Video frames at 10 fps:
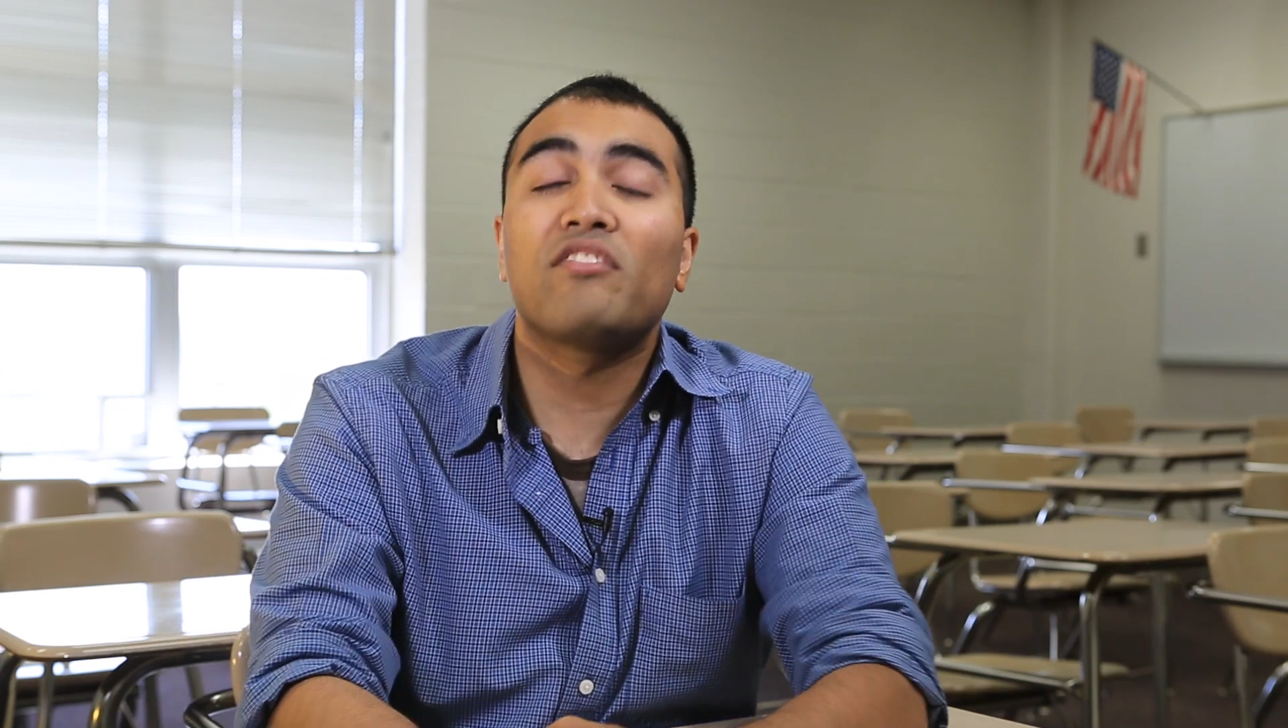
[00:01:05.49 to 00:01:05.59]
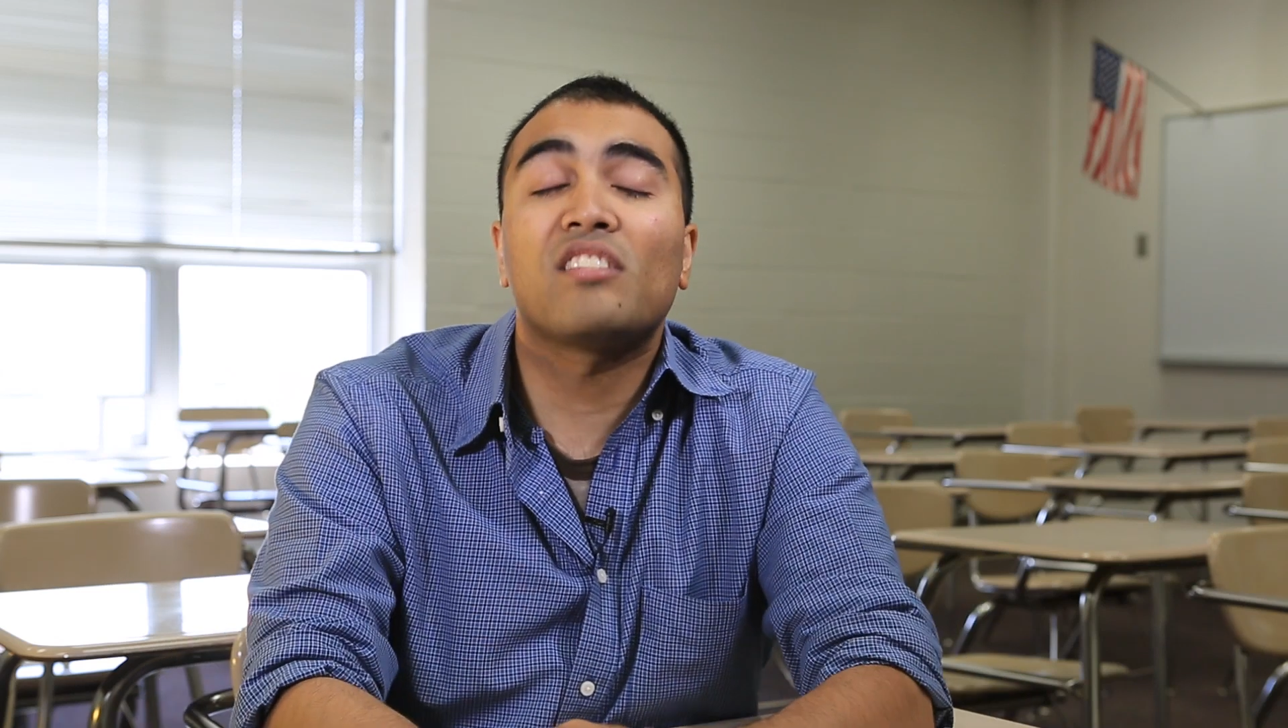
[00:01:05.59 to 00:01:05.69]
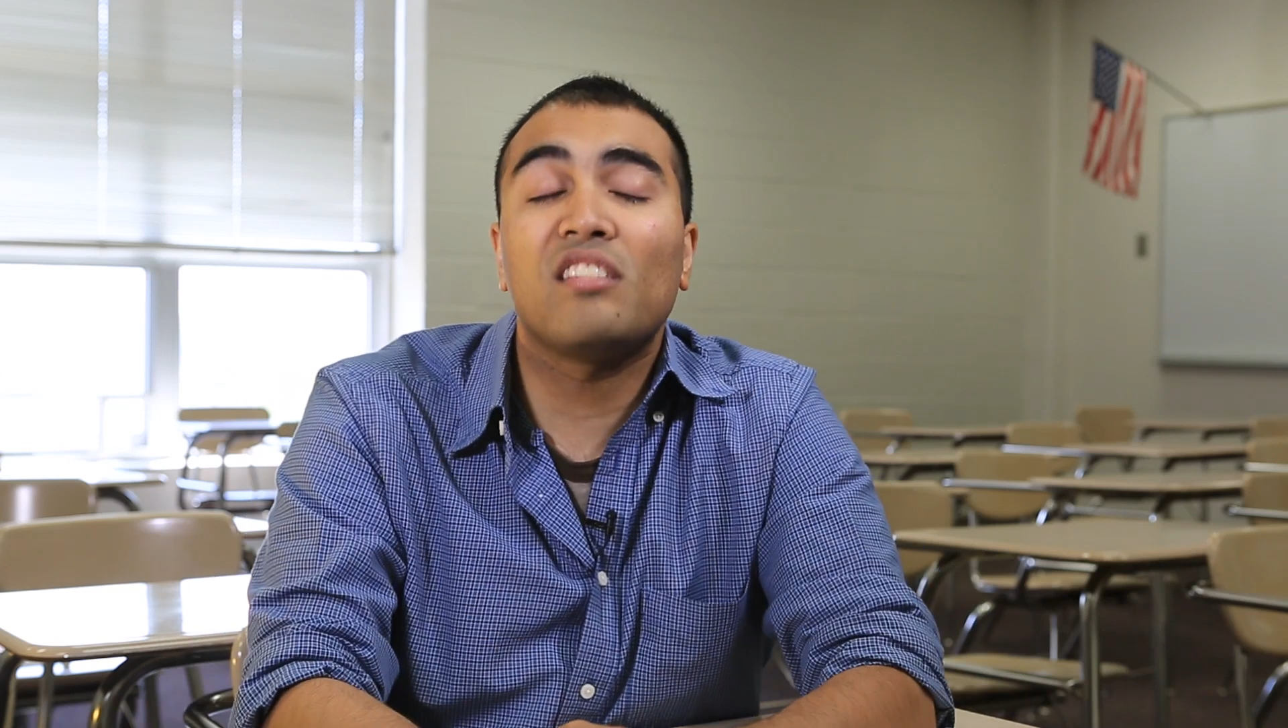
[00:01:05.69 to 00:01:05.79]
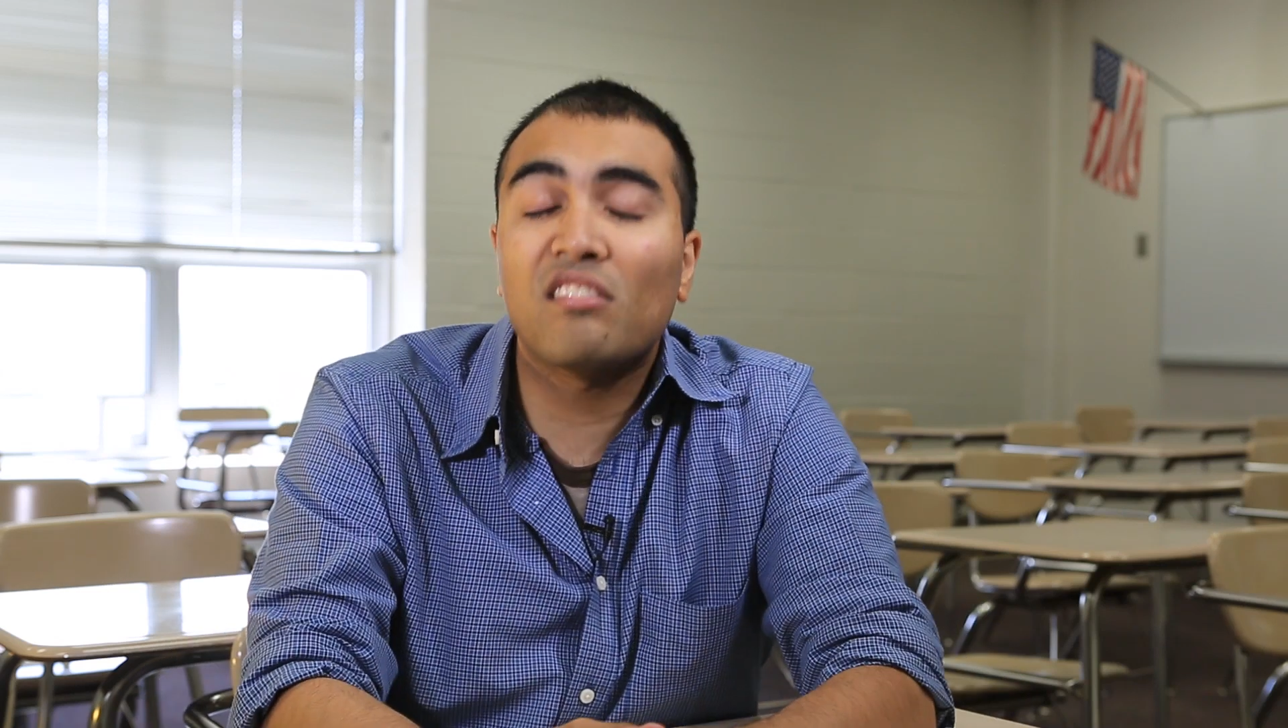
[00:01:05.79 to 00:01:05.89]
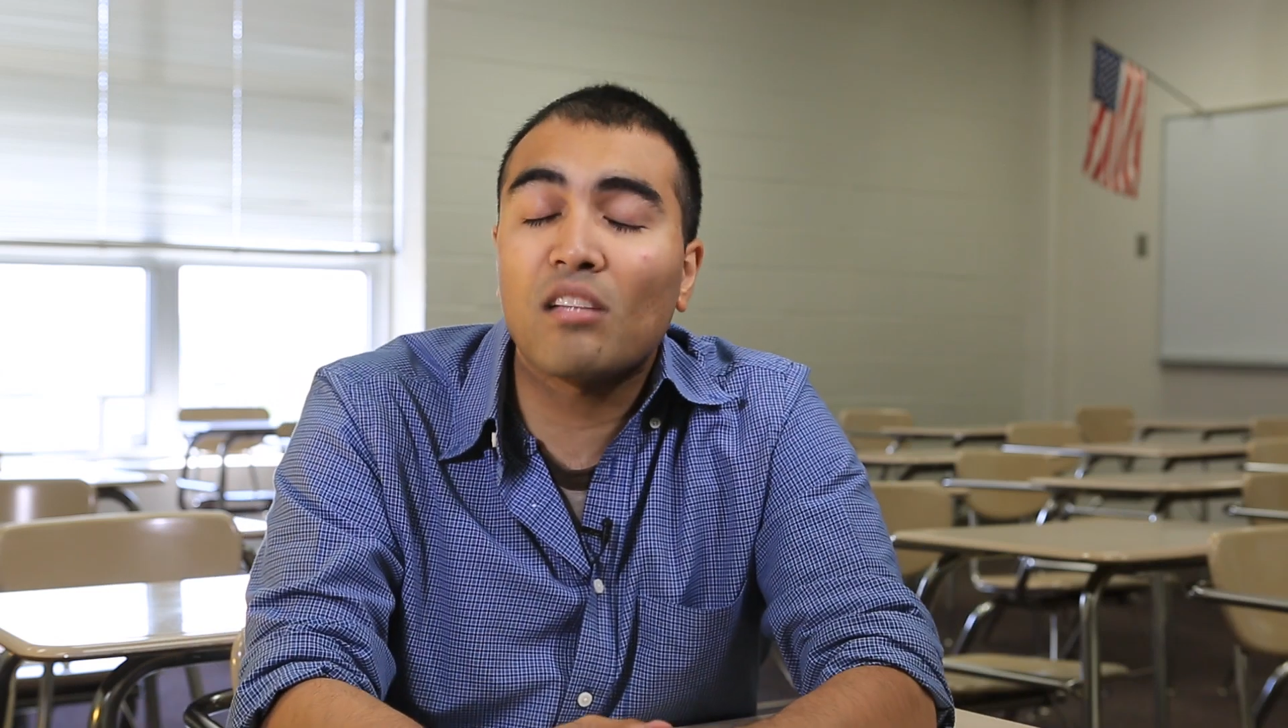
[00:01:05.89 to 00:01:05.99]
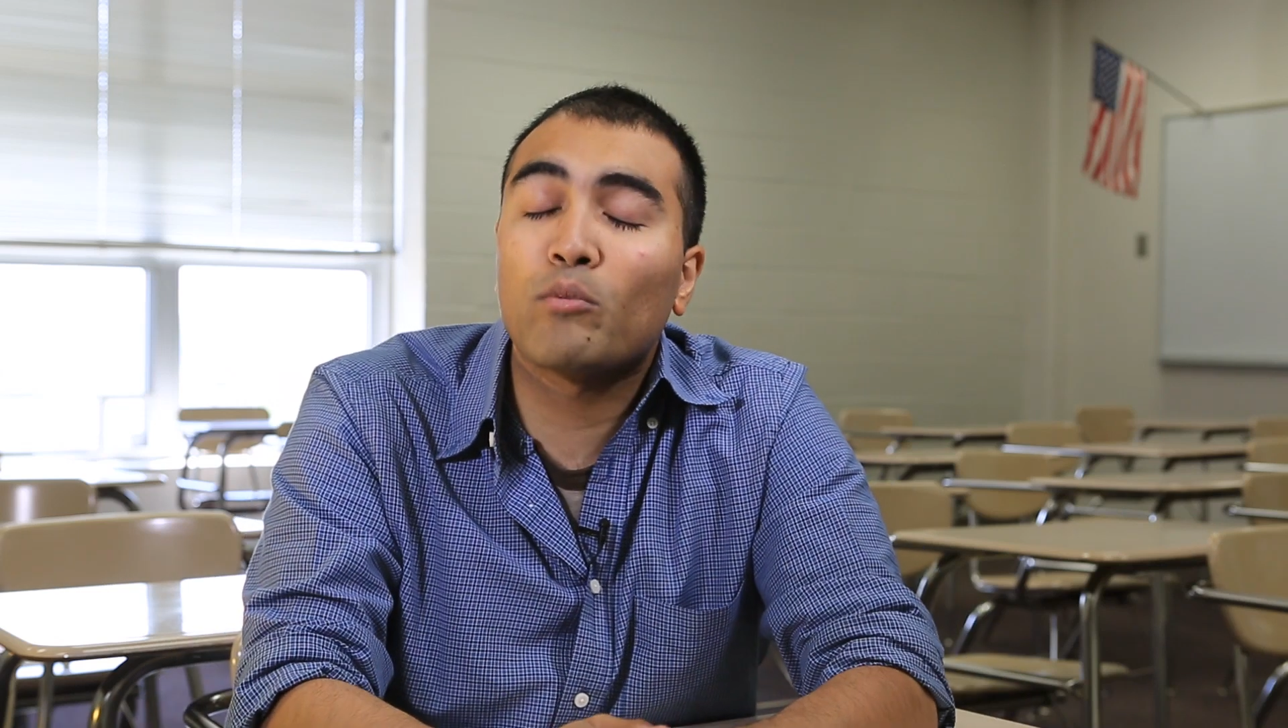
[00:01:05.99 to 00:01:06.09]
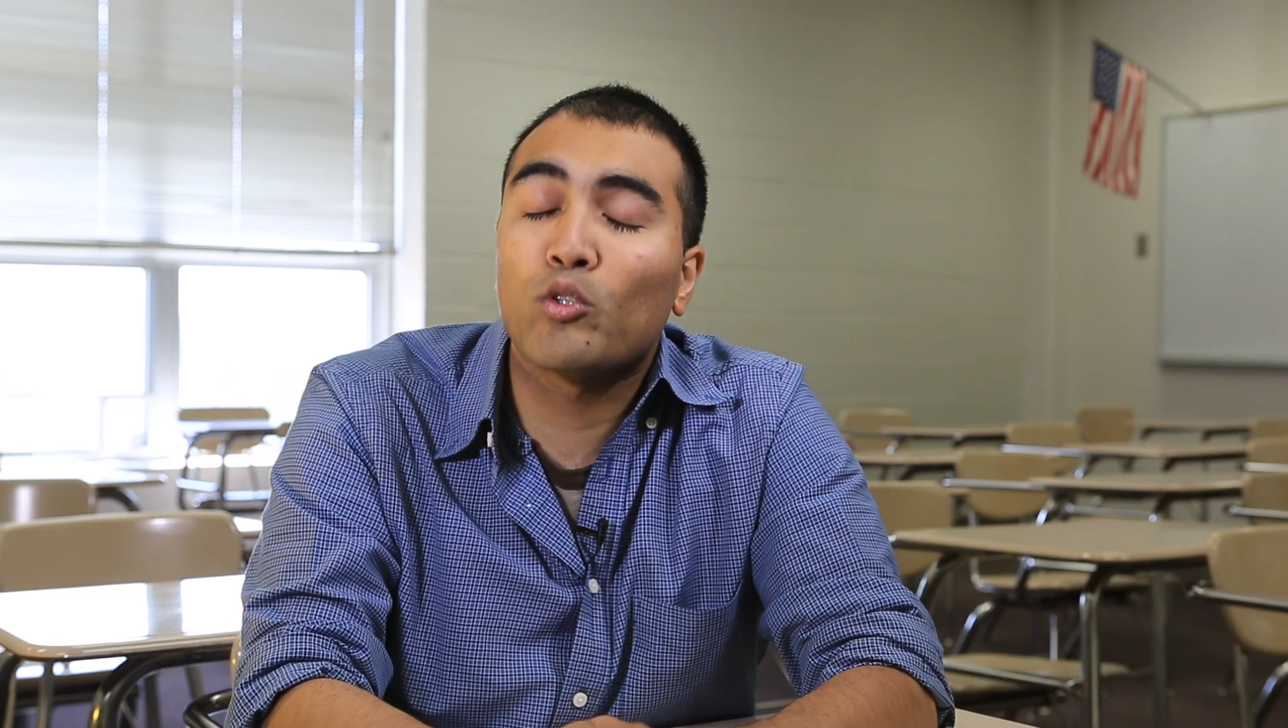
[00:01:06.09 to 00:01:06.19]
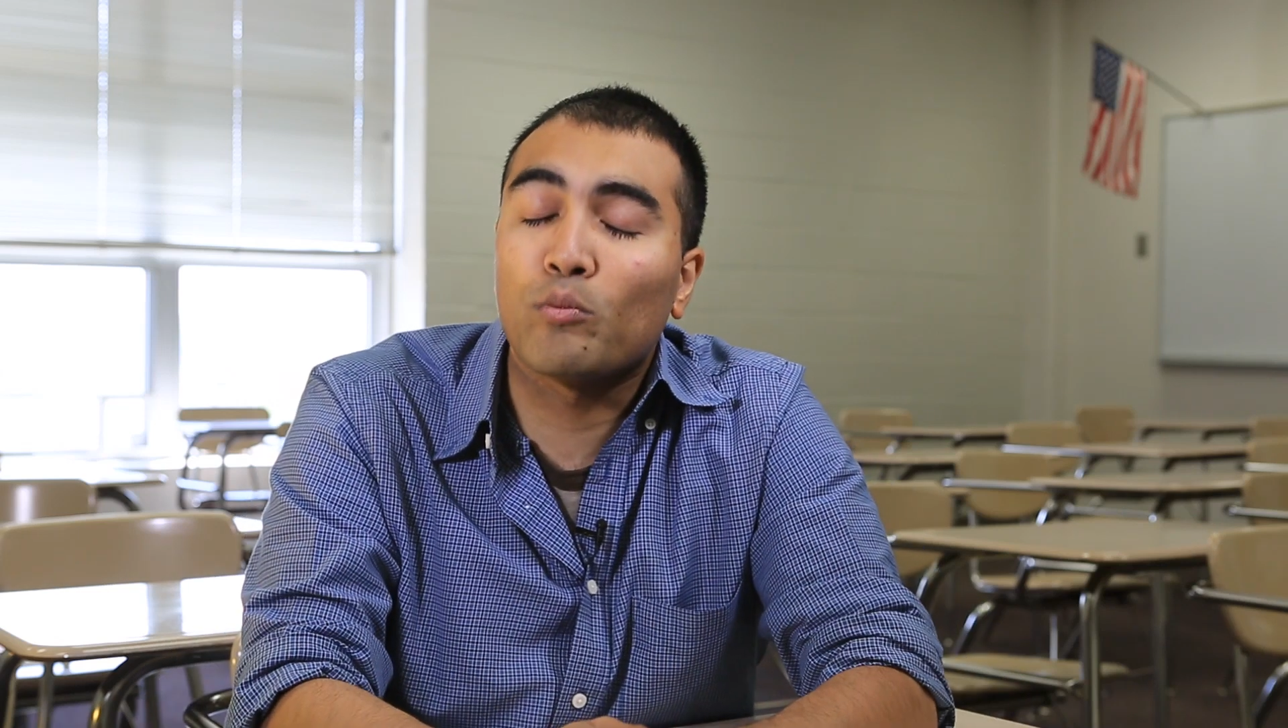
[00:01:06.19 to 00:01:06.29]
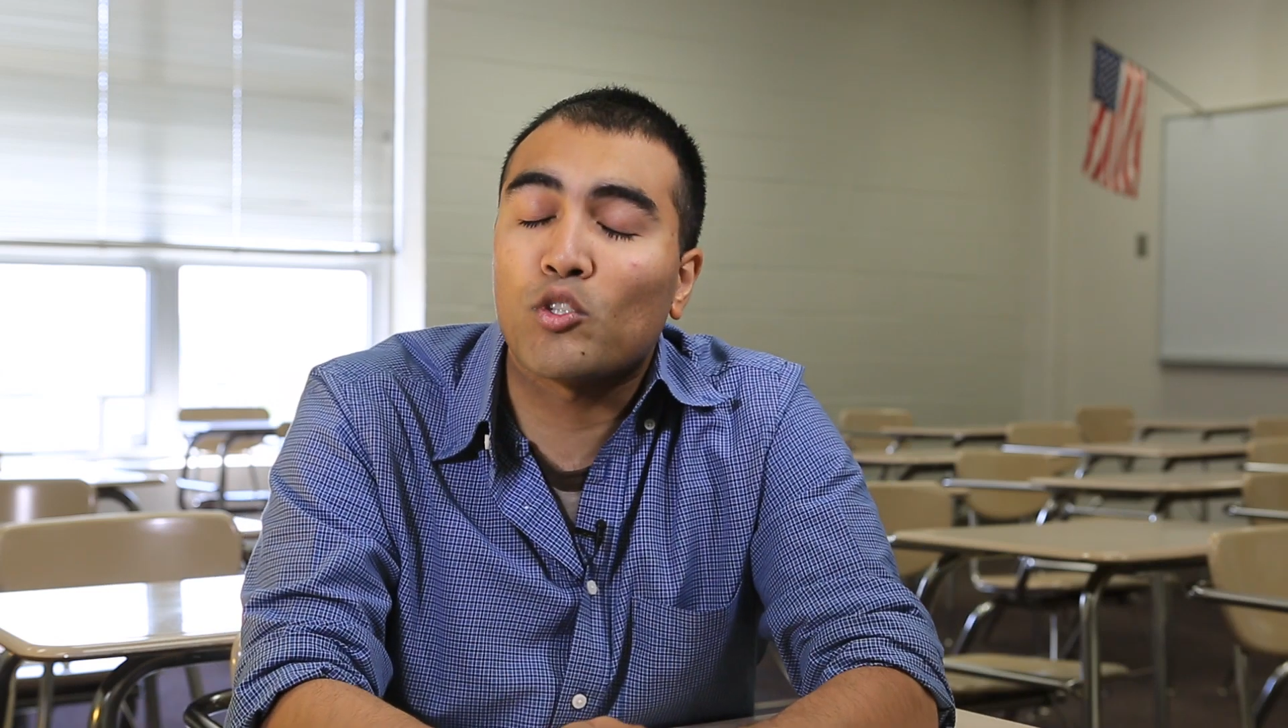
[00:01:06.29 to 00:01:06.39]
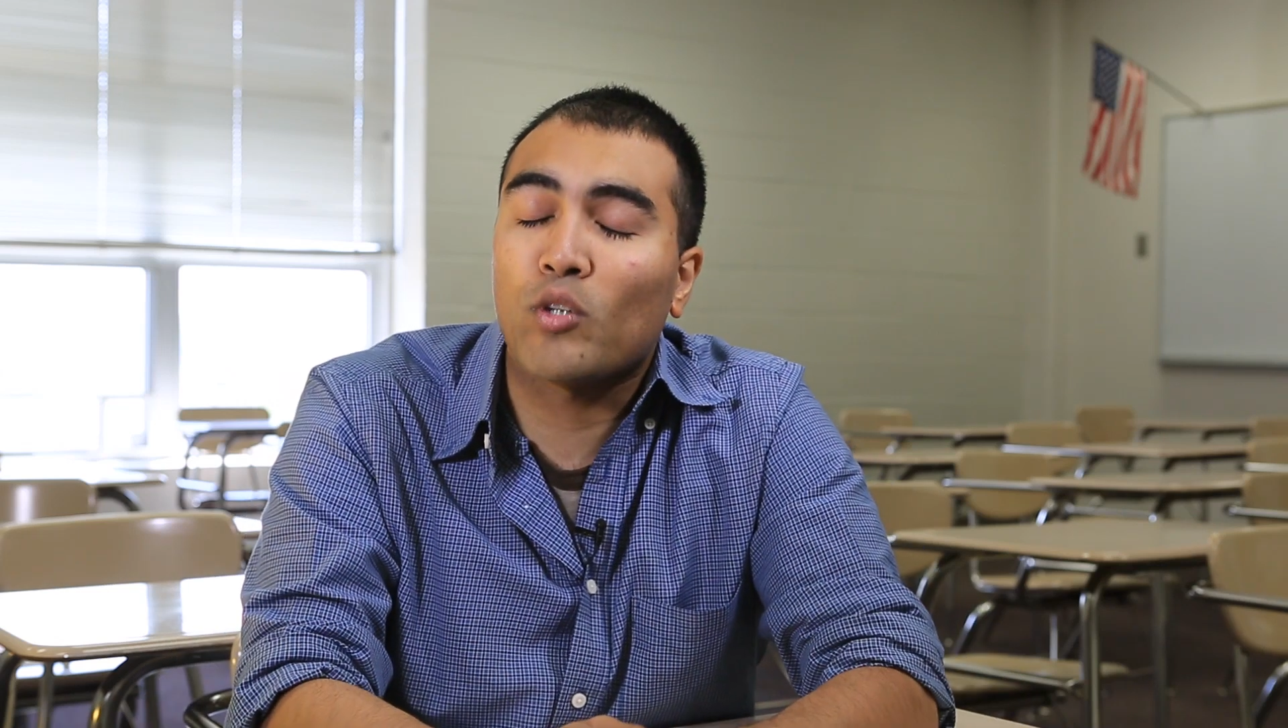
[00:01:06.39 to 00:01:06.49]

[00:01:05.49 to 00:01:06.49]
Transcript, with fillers: I've seen some groups